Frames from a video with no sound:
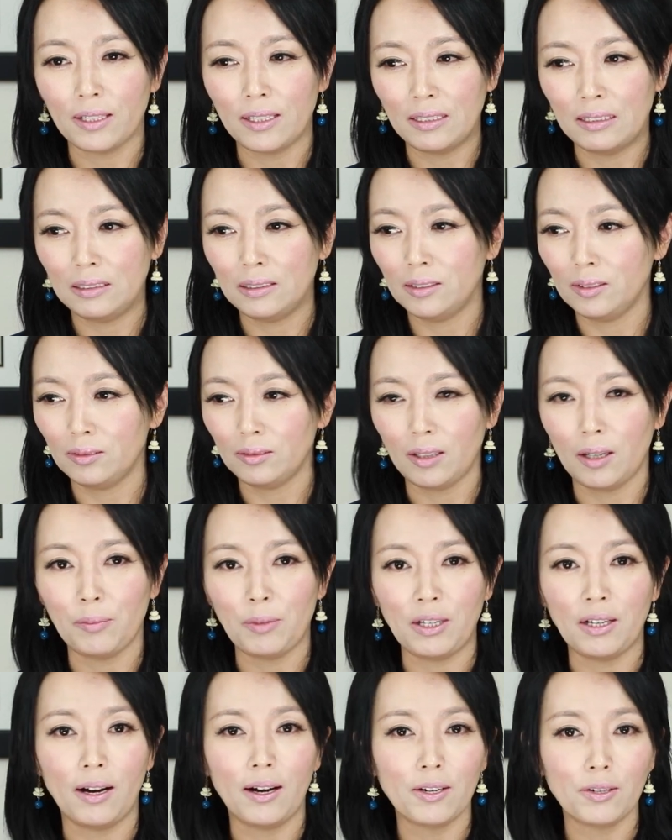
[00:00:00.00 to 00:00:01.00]
I
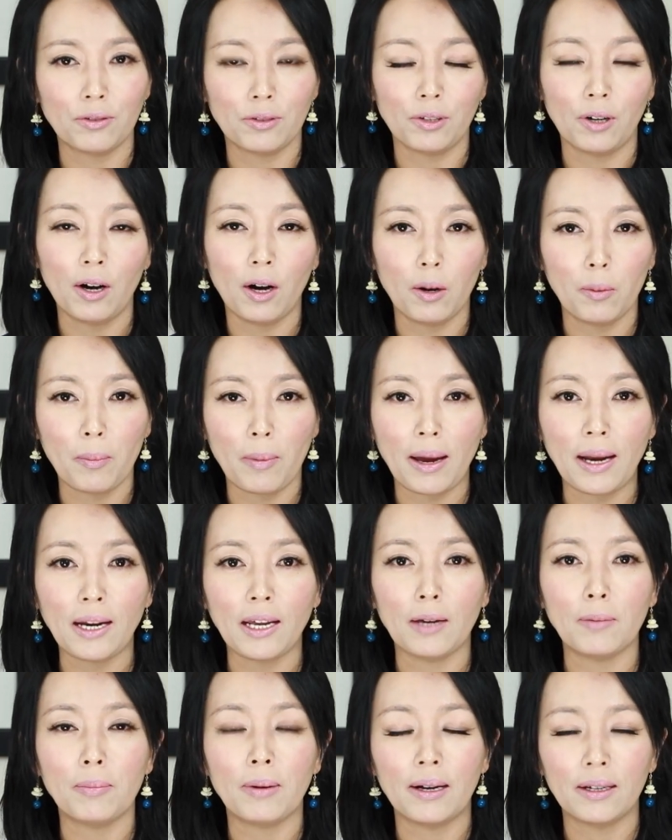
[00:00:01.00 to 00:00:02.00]
don't know how
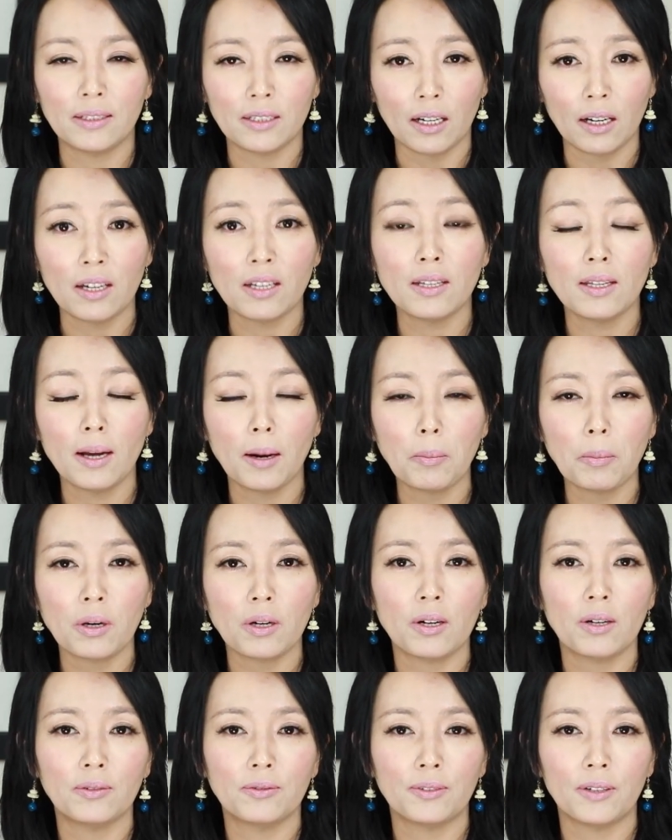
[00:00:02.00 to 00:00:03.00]
many, but a
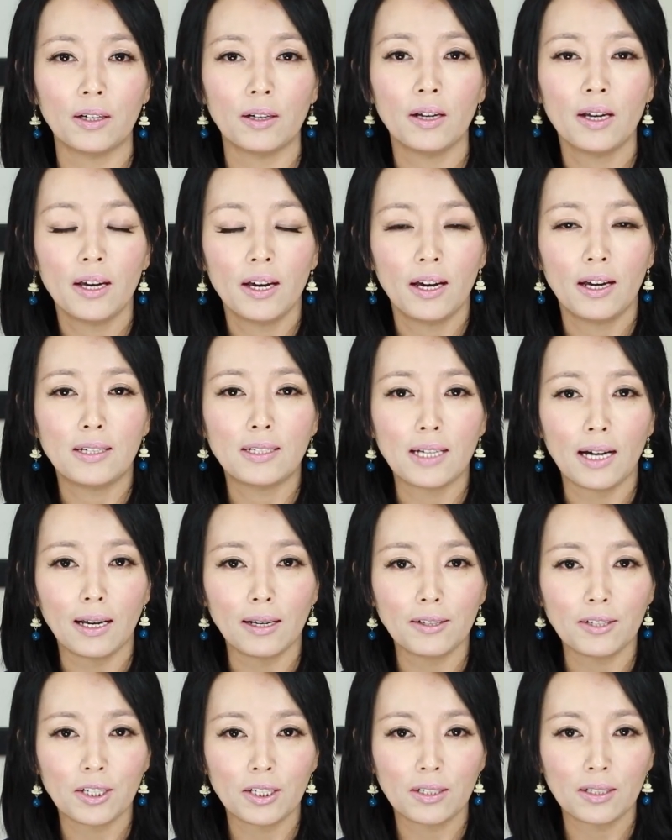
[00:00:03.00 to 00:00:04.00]
number of
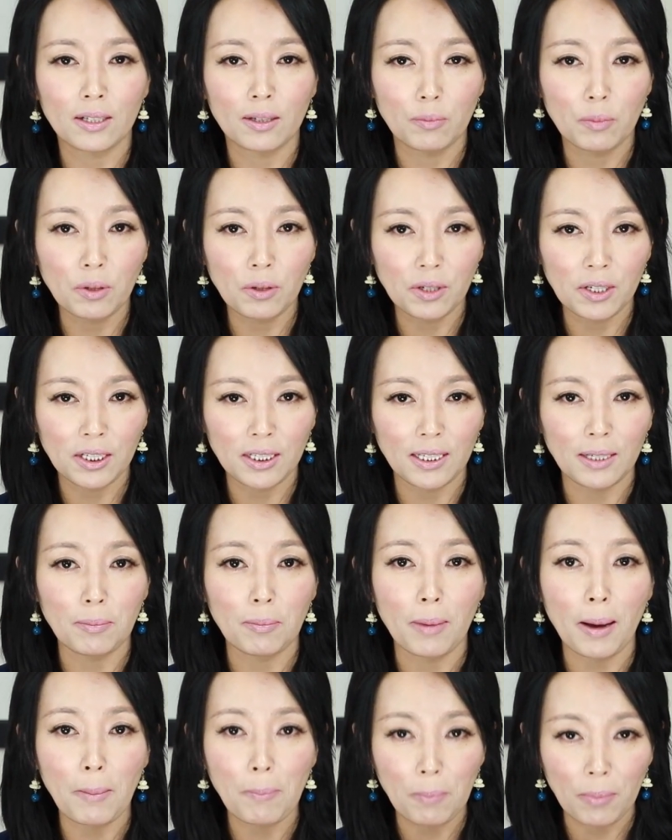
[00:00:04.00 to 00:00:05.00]
intelligence community
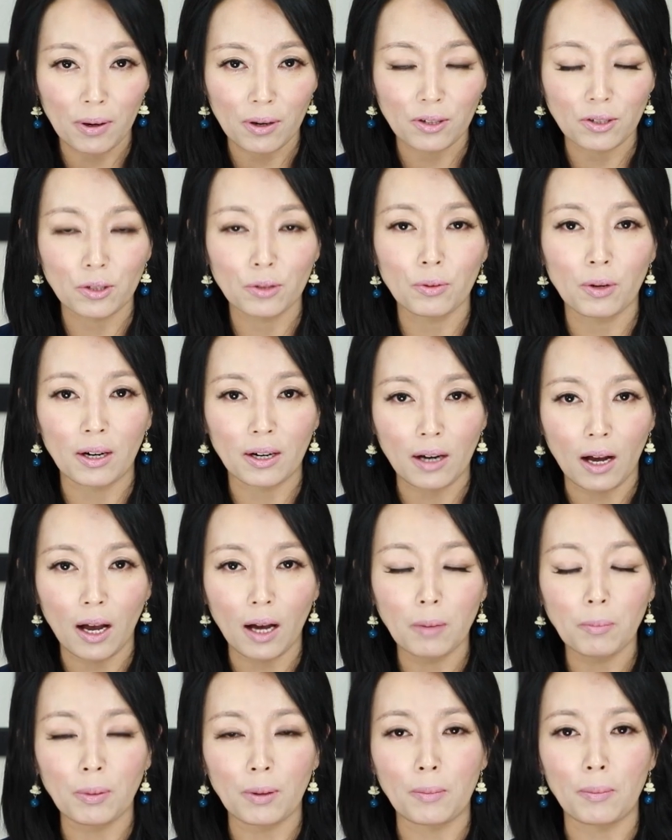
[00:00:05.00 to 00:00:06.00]
members who are
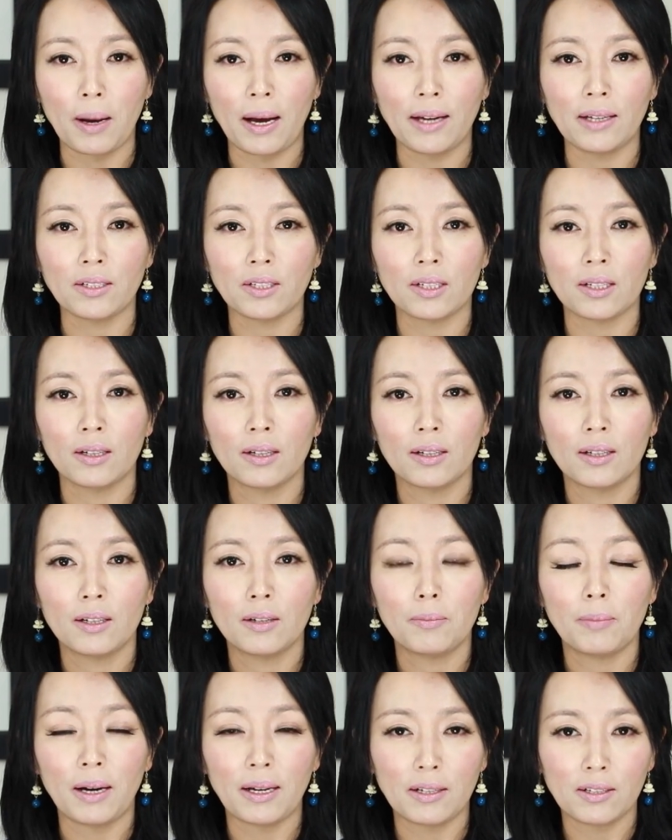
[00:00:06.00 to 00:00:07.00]
compromised
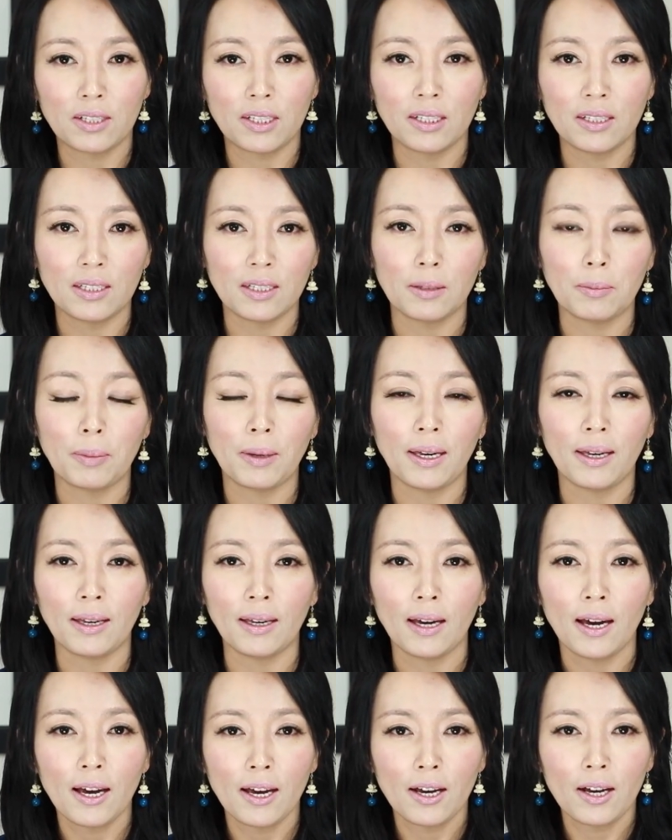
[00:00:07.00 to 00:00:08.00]
by the
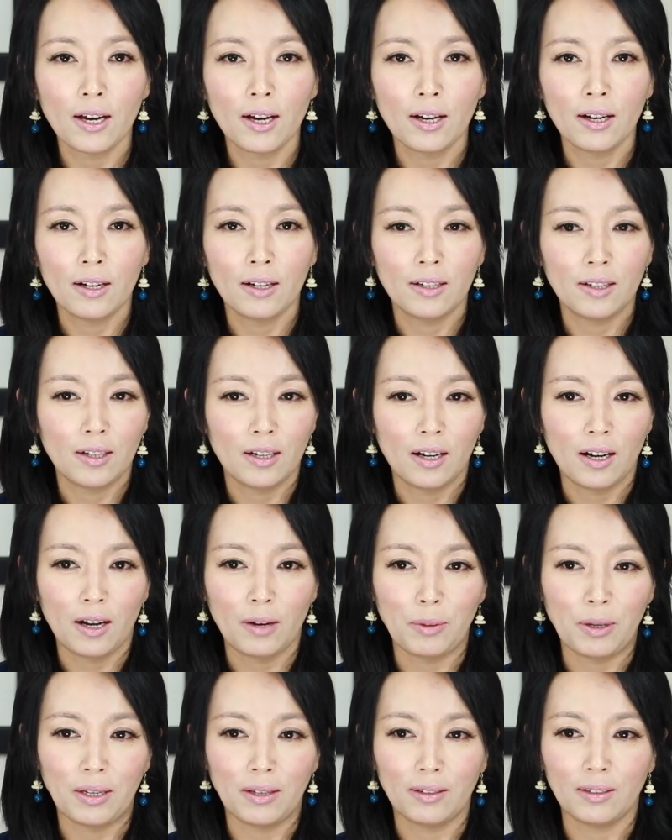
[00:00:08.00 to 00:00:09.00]
CCP. I
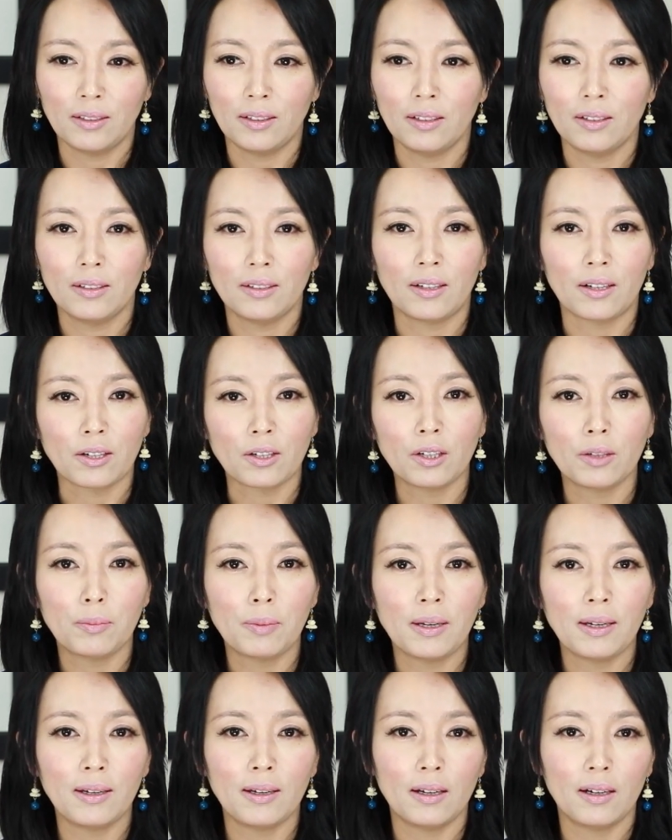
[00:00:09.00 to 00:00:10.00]
mean, there could
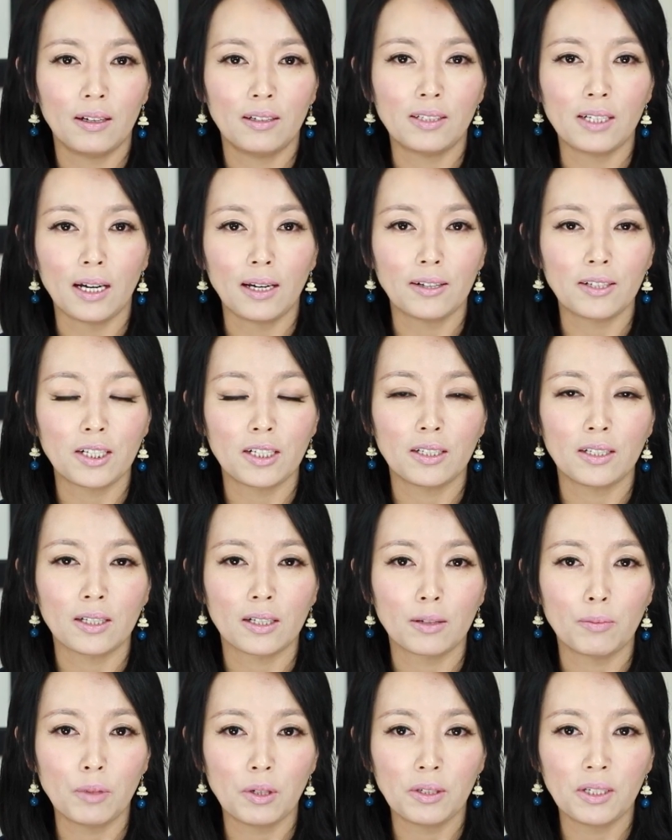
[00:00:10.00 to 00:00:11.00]
be intelligence
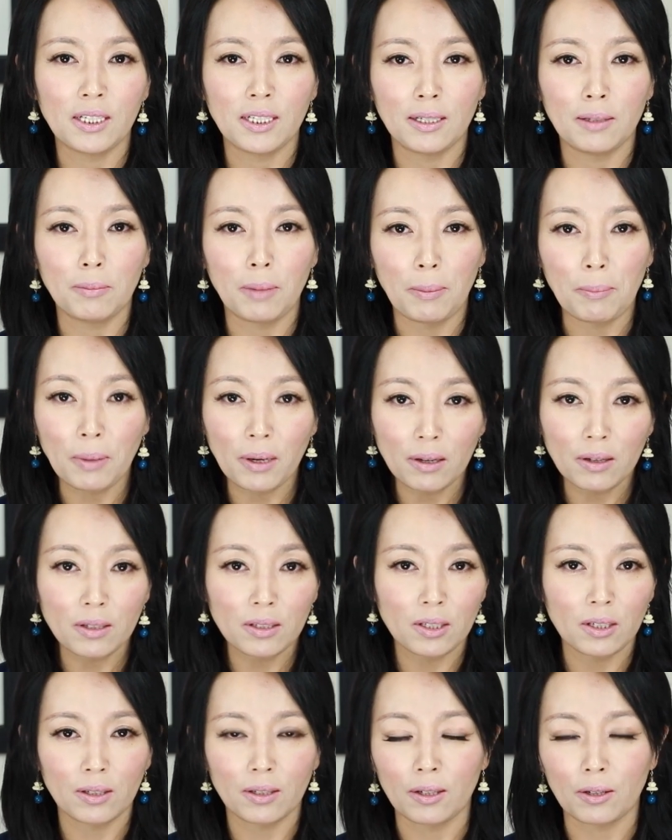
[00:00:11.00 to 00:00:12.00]
community
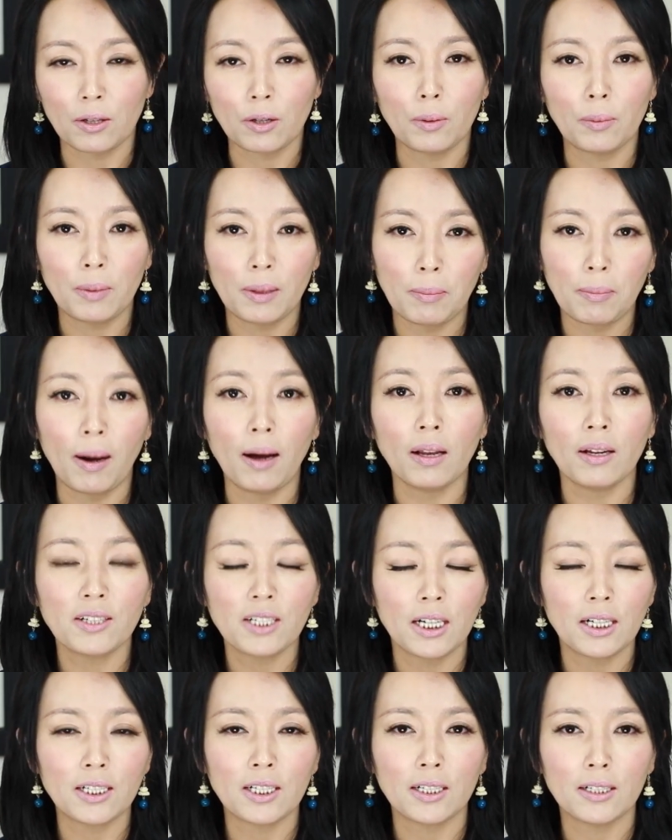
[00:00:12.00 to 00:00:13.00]
members, or there could be
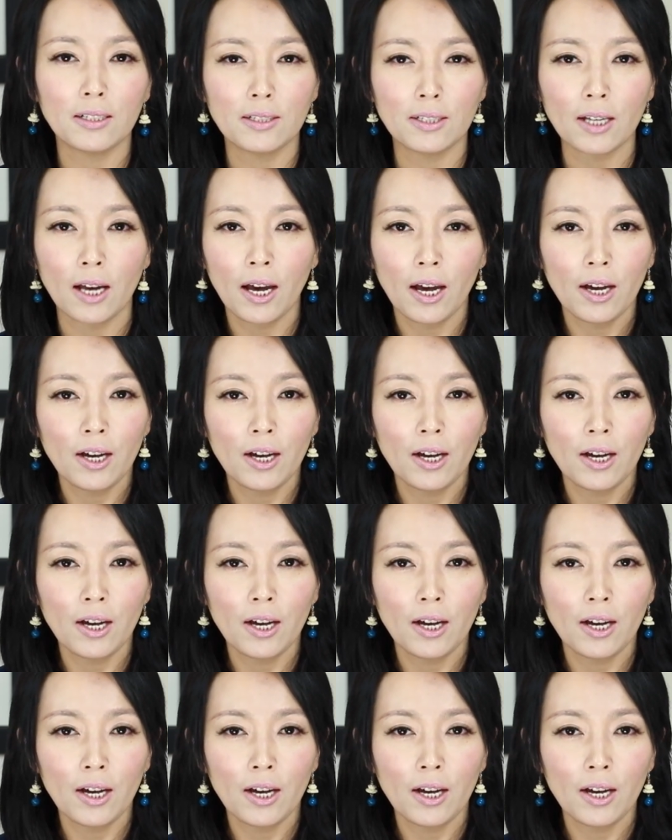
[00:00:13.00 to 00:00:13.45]
politicians.